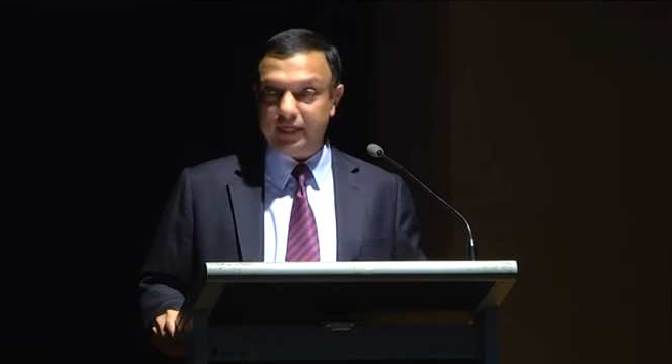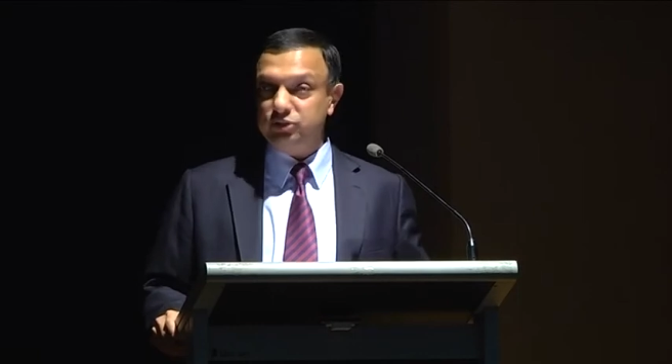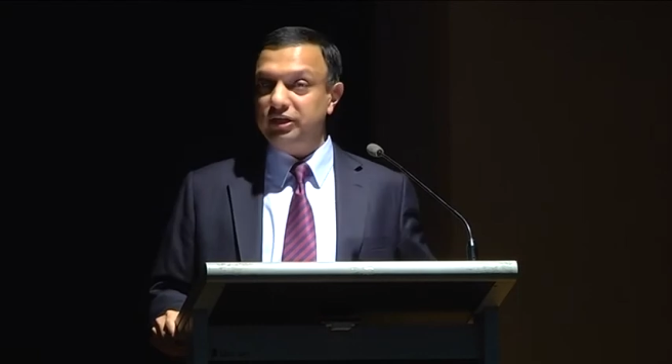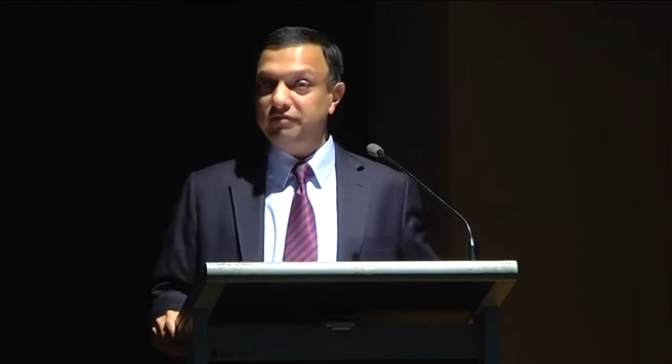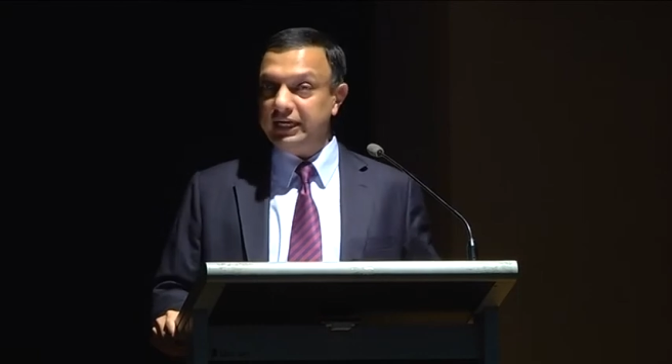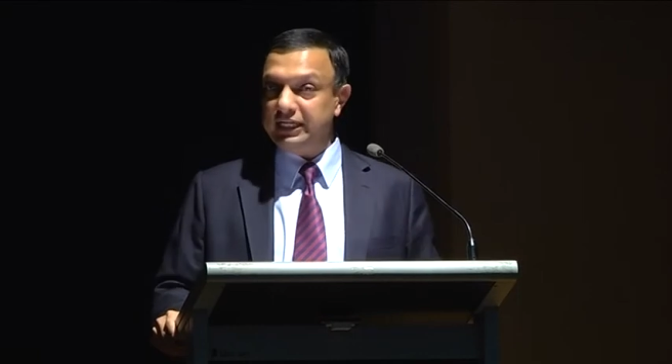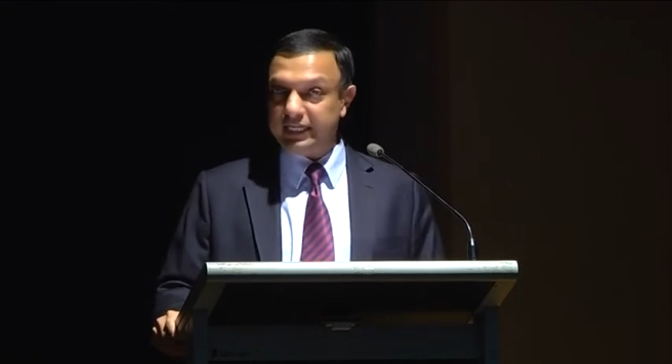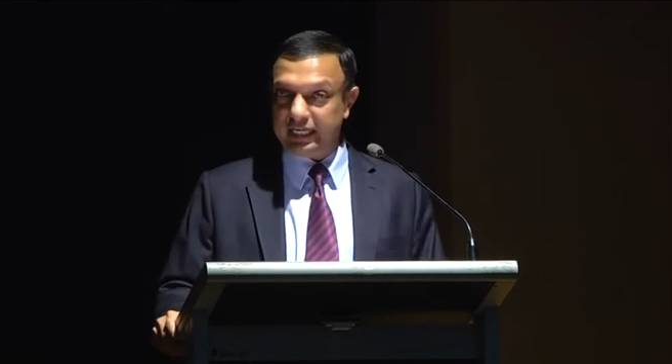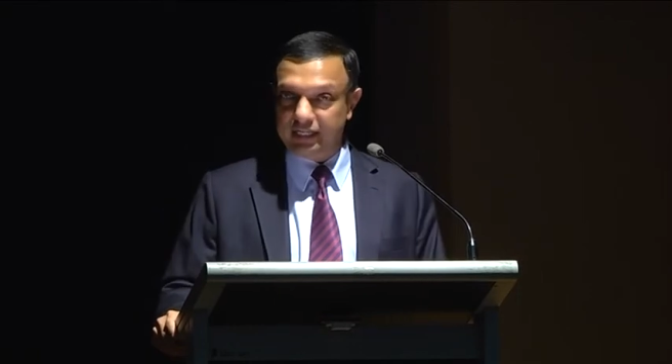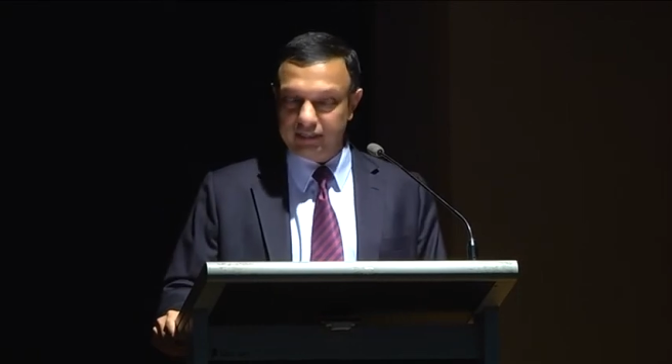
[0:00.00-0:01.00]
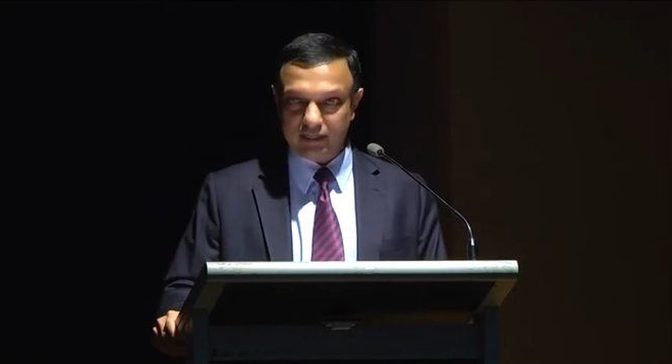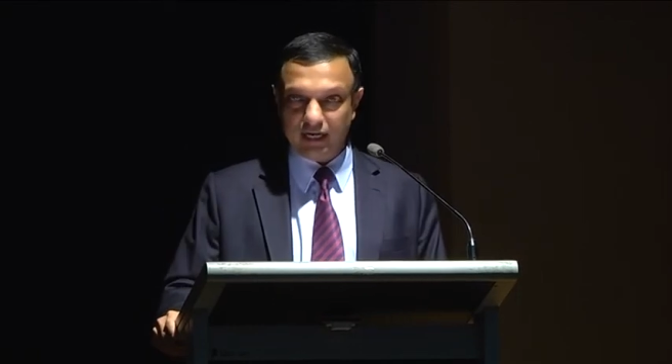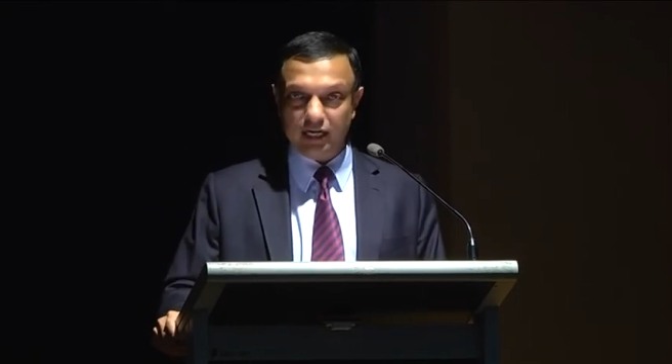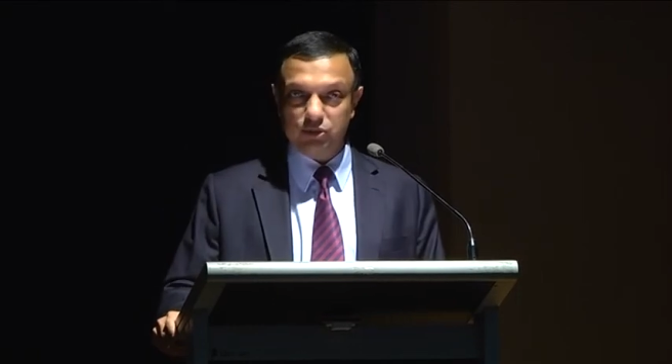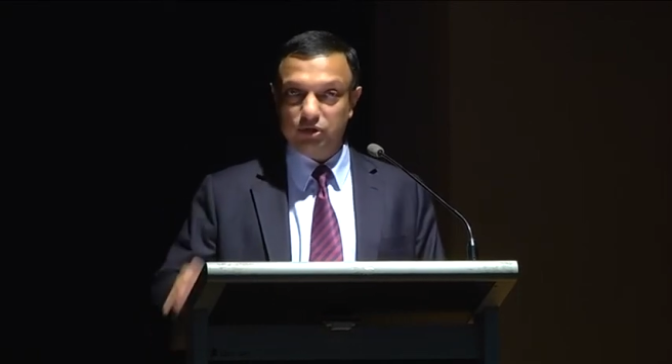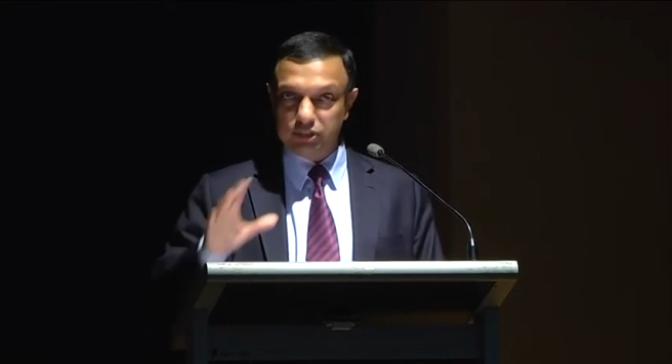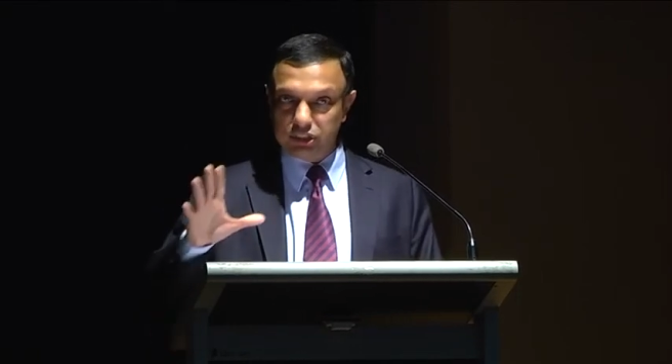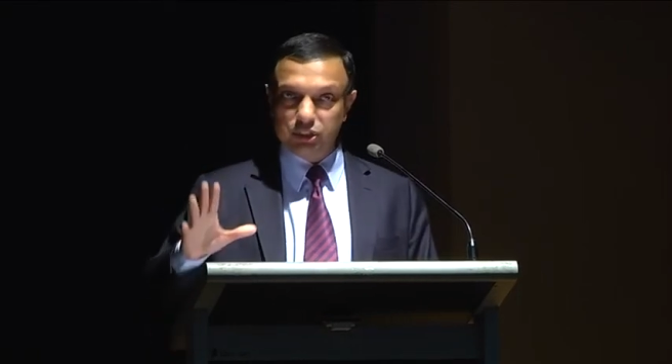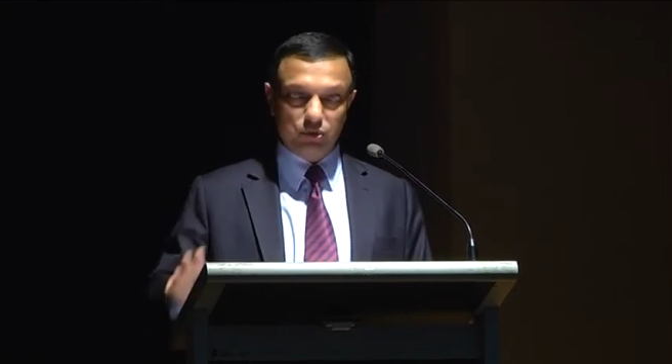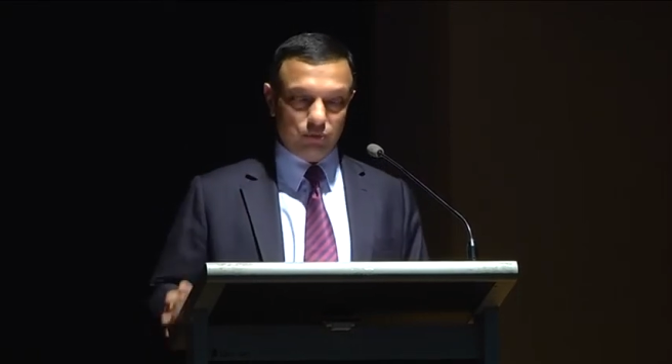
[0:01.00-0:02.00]
actually very keen uh, to
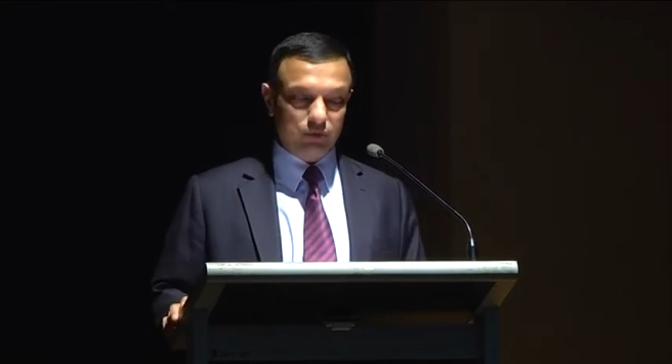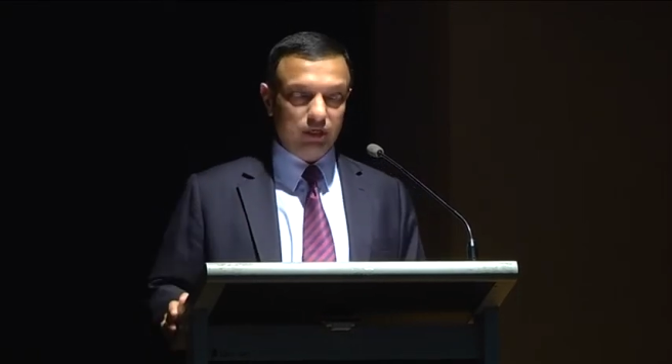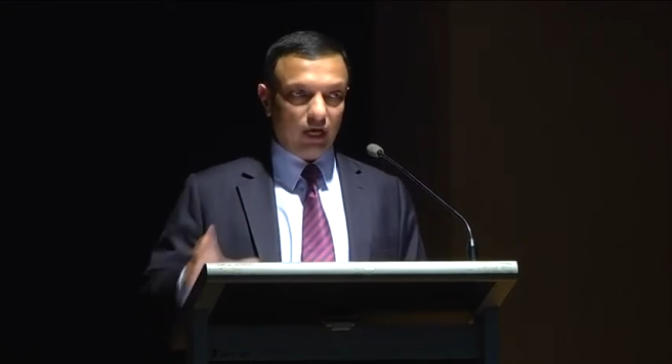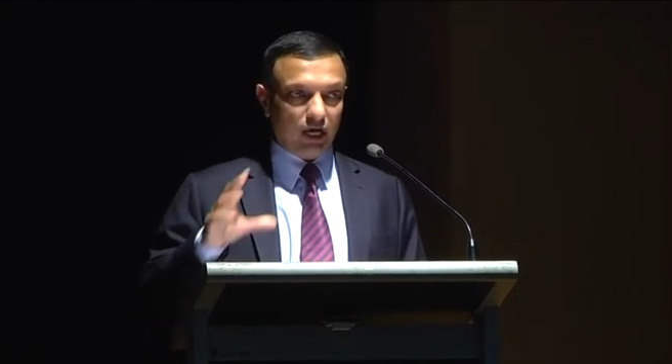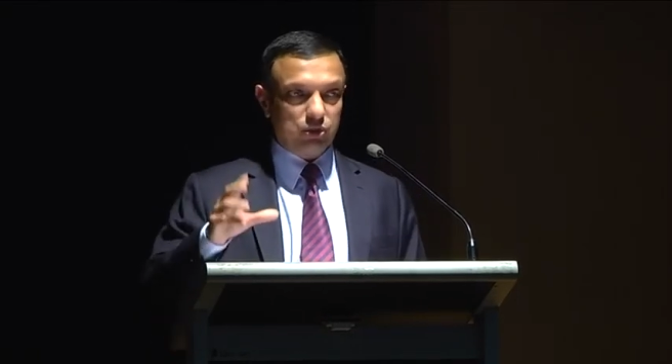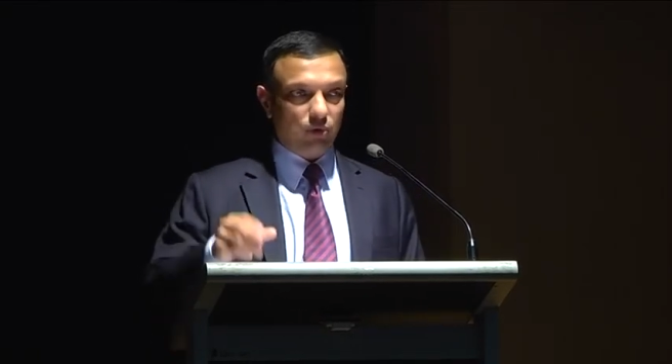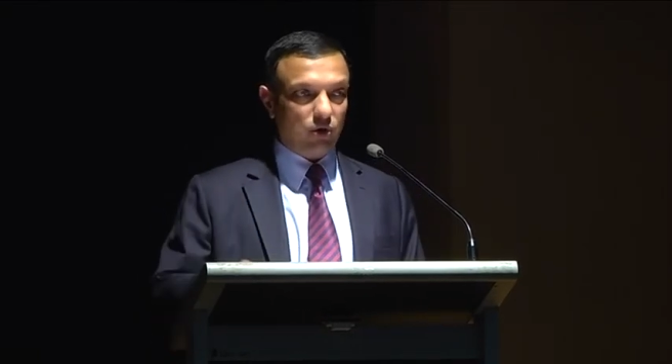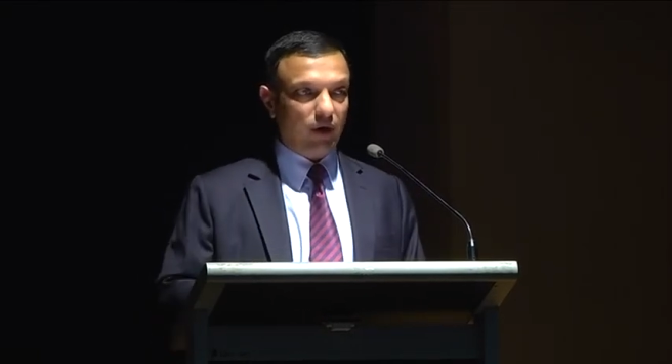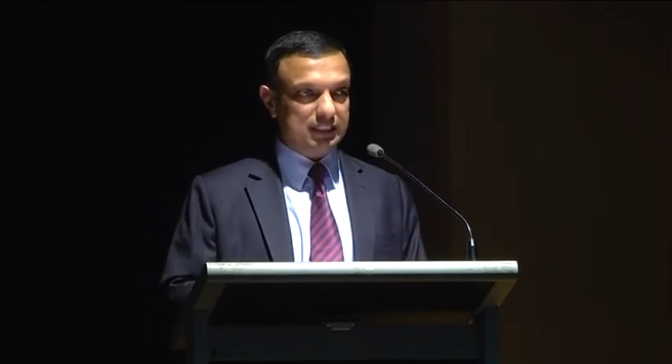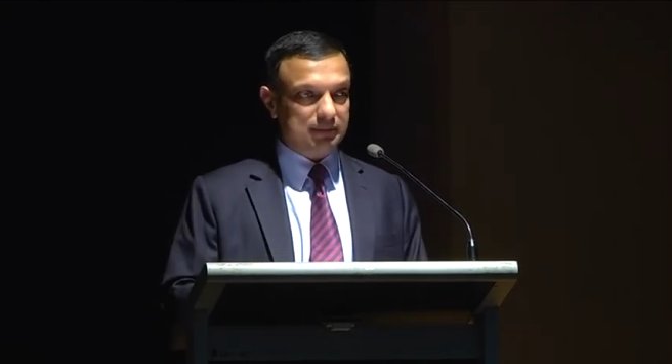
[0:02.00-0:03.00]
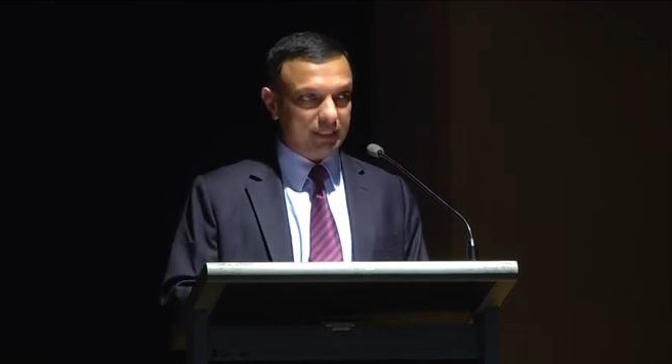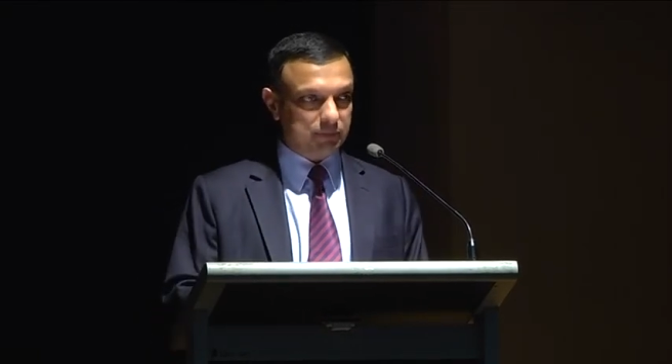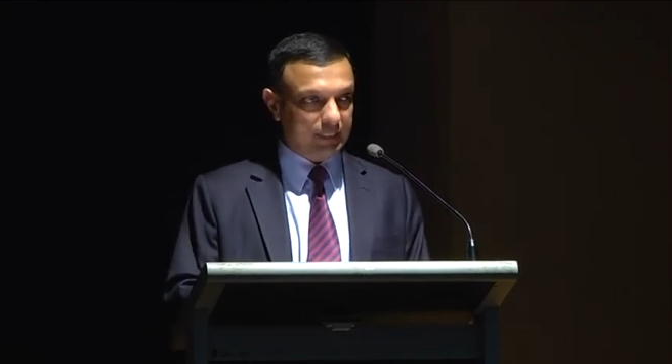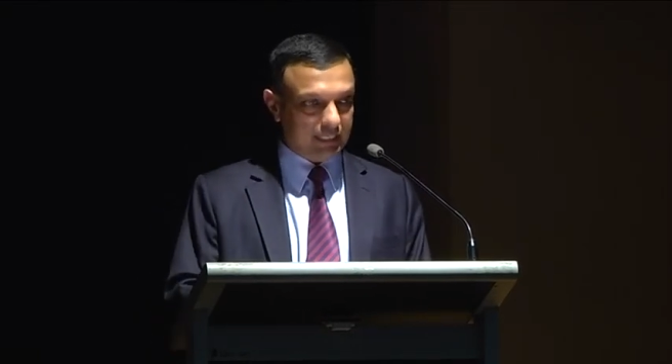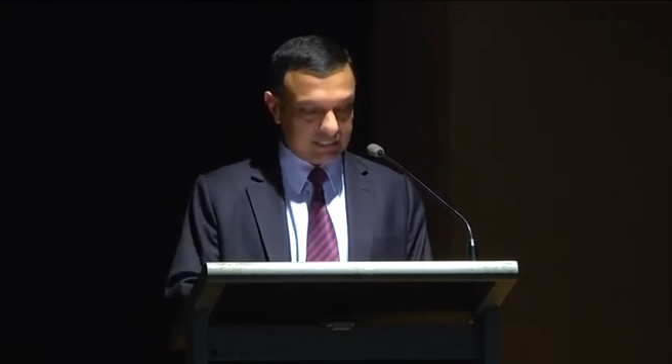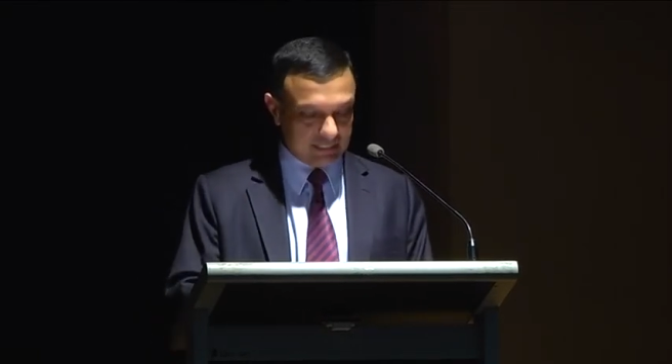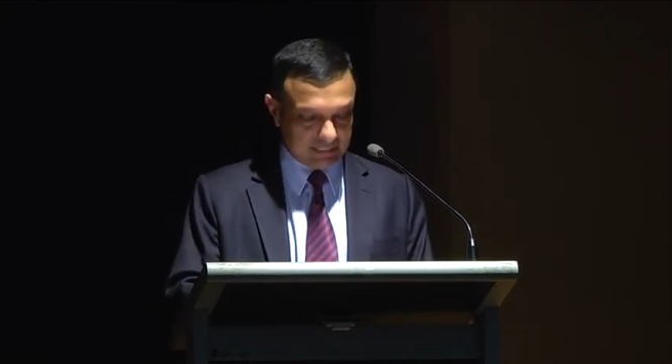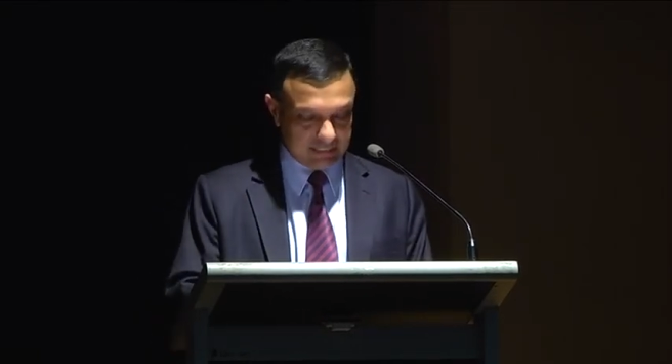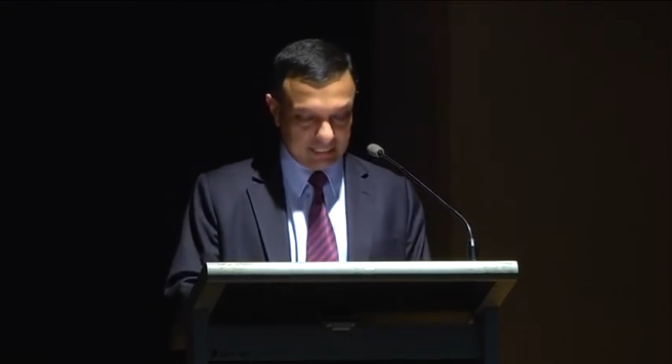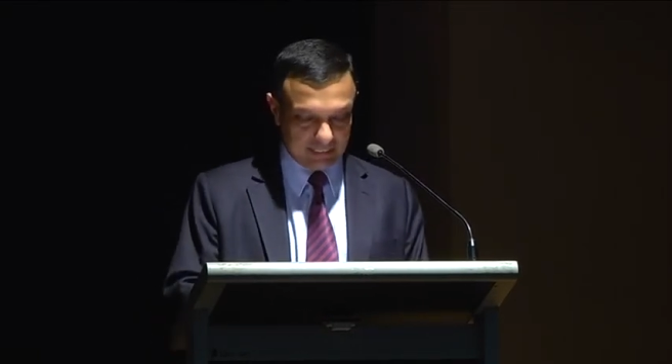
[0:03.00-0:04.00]
continue uh, to acquire some expertise in
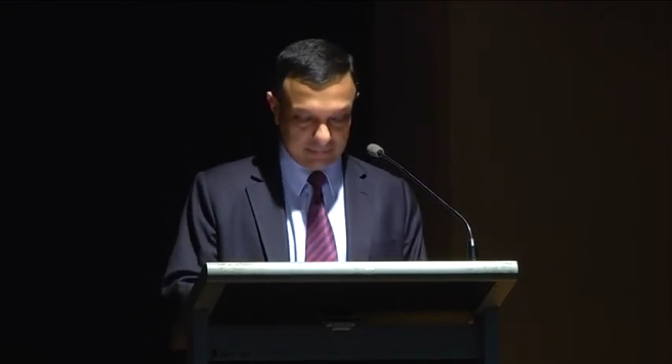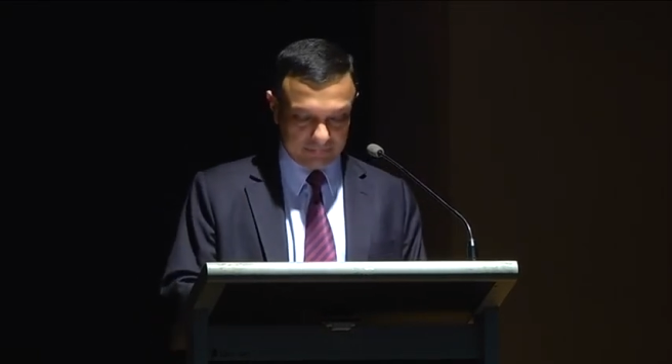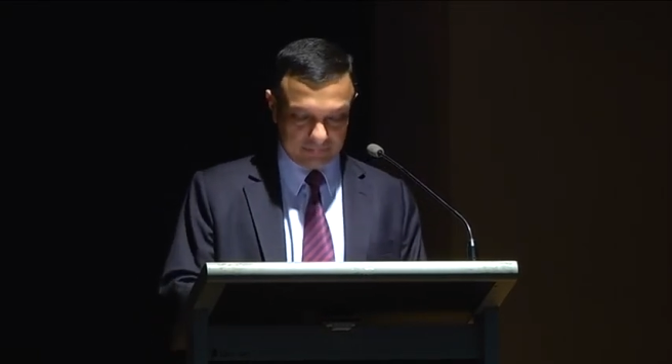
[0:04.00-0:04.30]
this area.